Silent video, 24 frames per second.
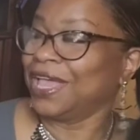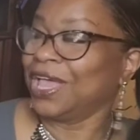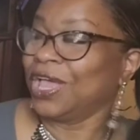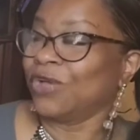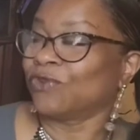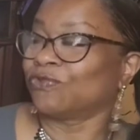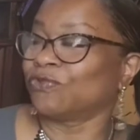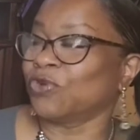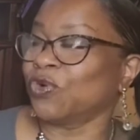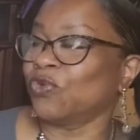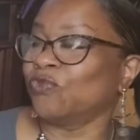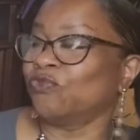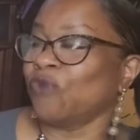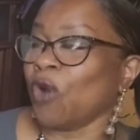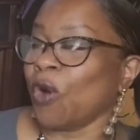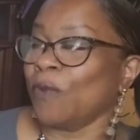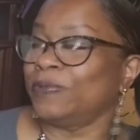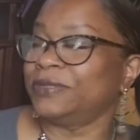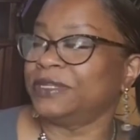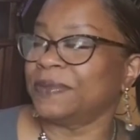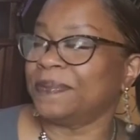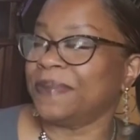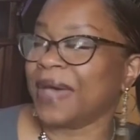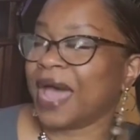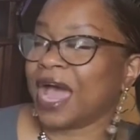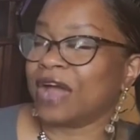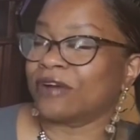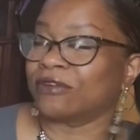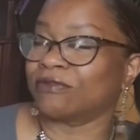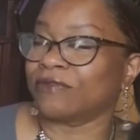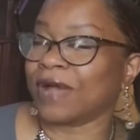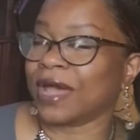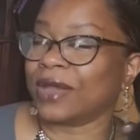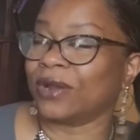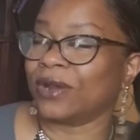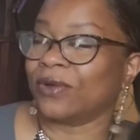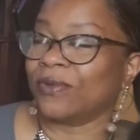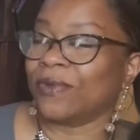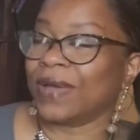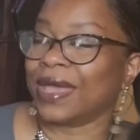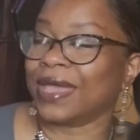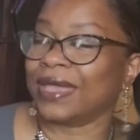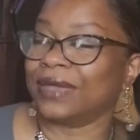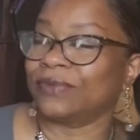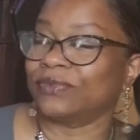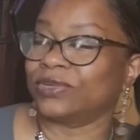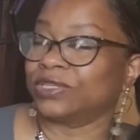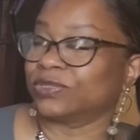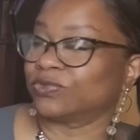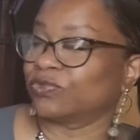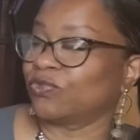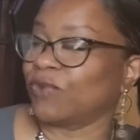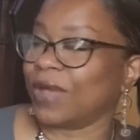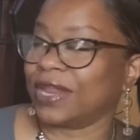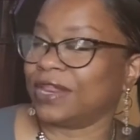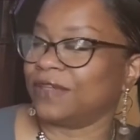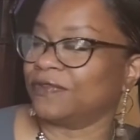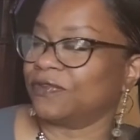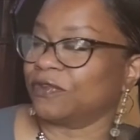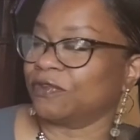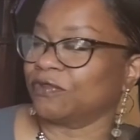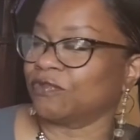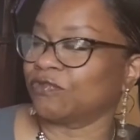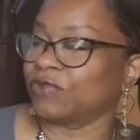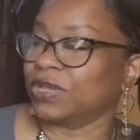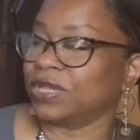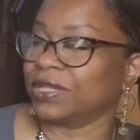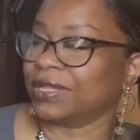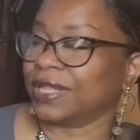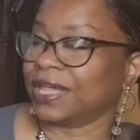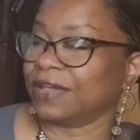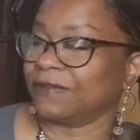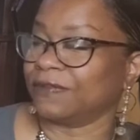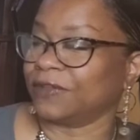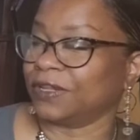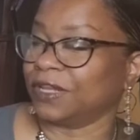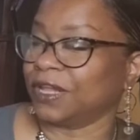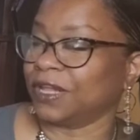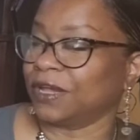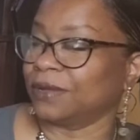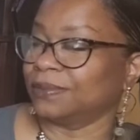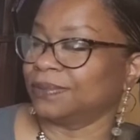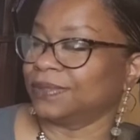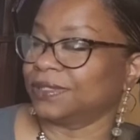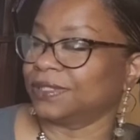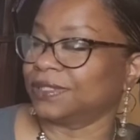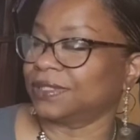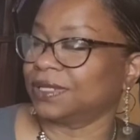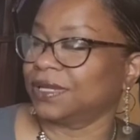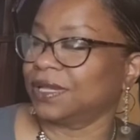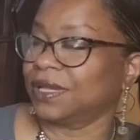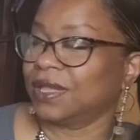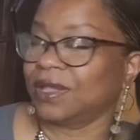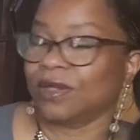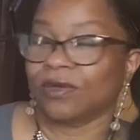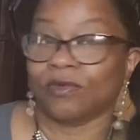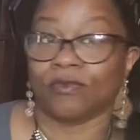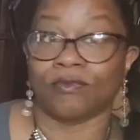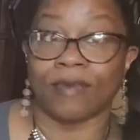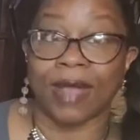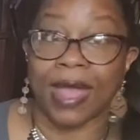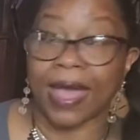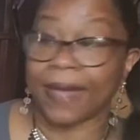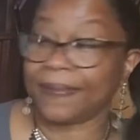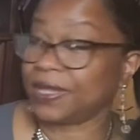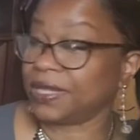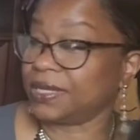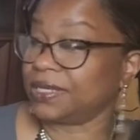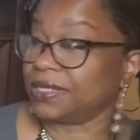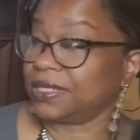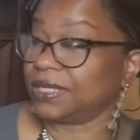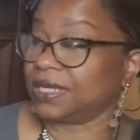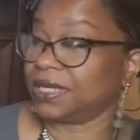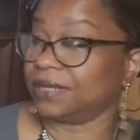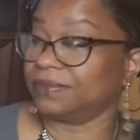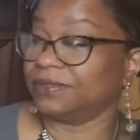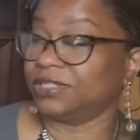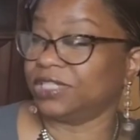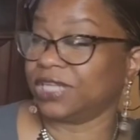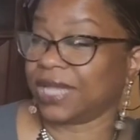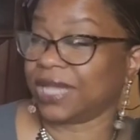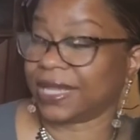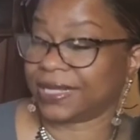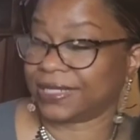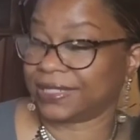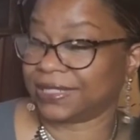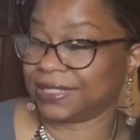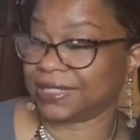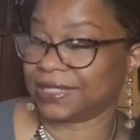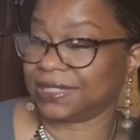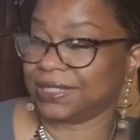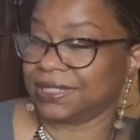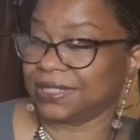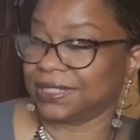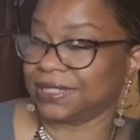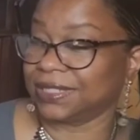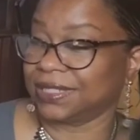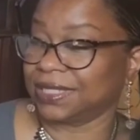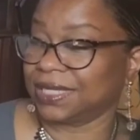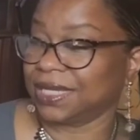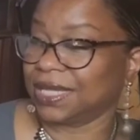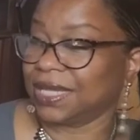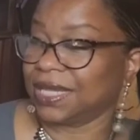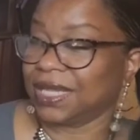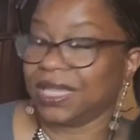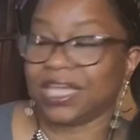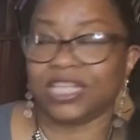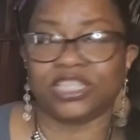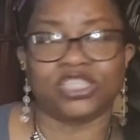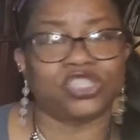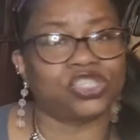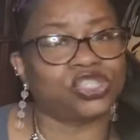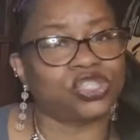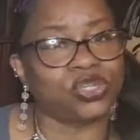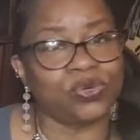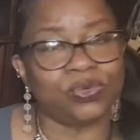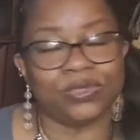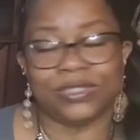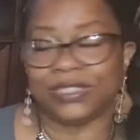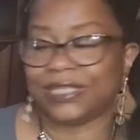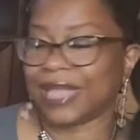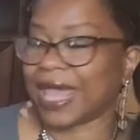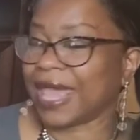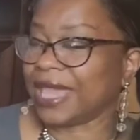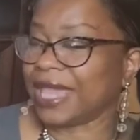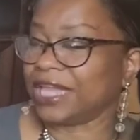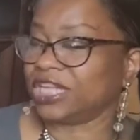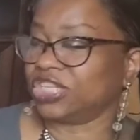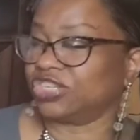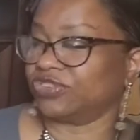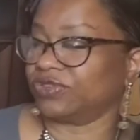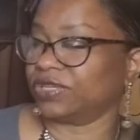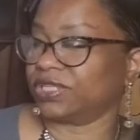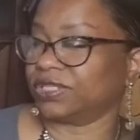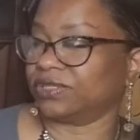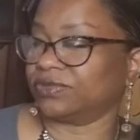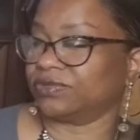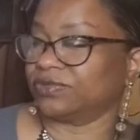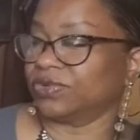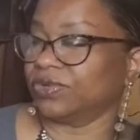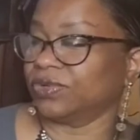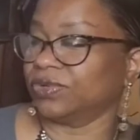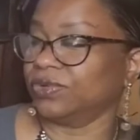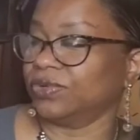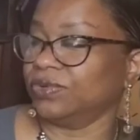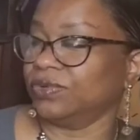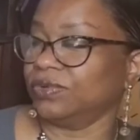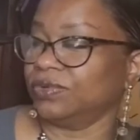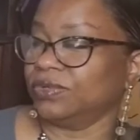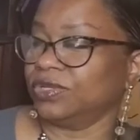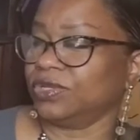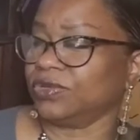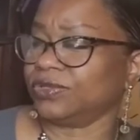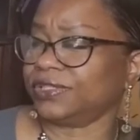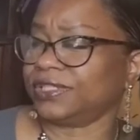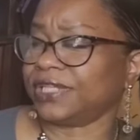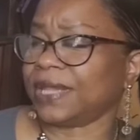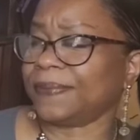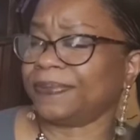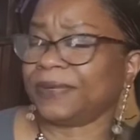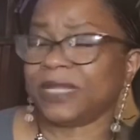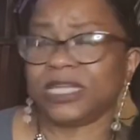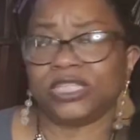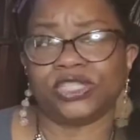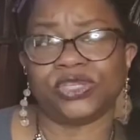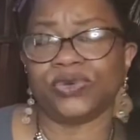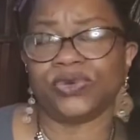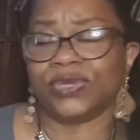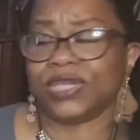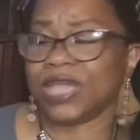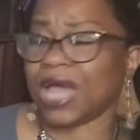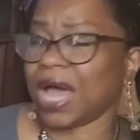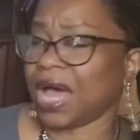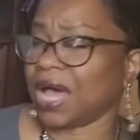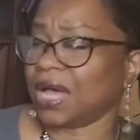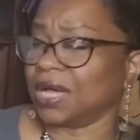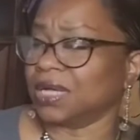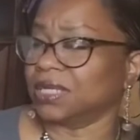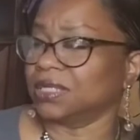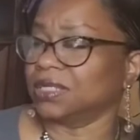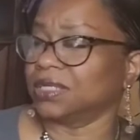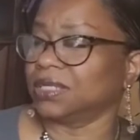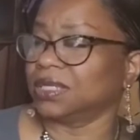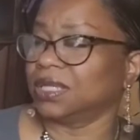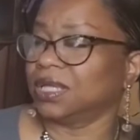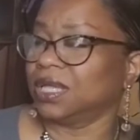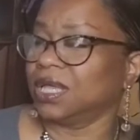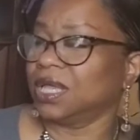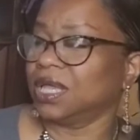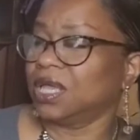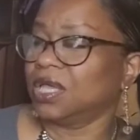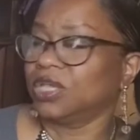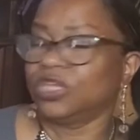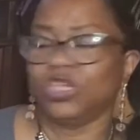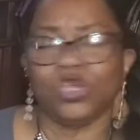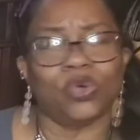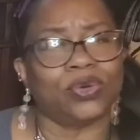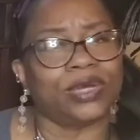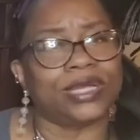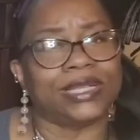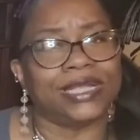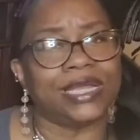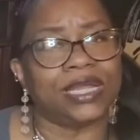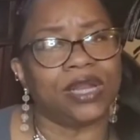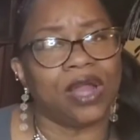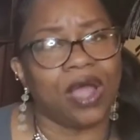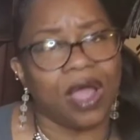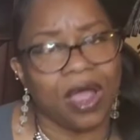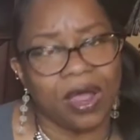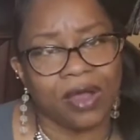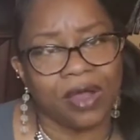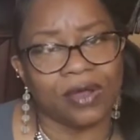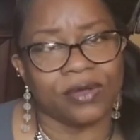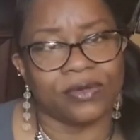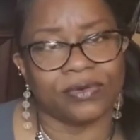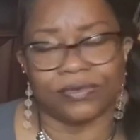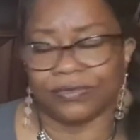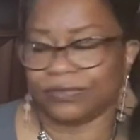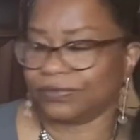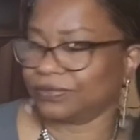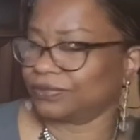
Roo roped the barrel right away and was ready for real heffalumps. Rabbit objected. "It's too dangerous, Roo. You're simply too young. You could get hurt."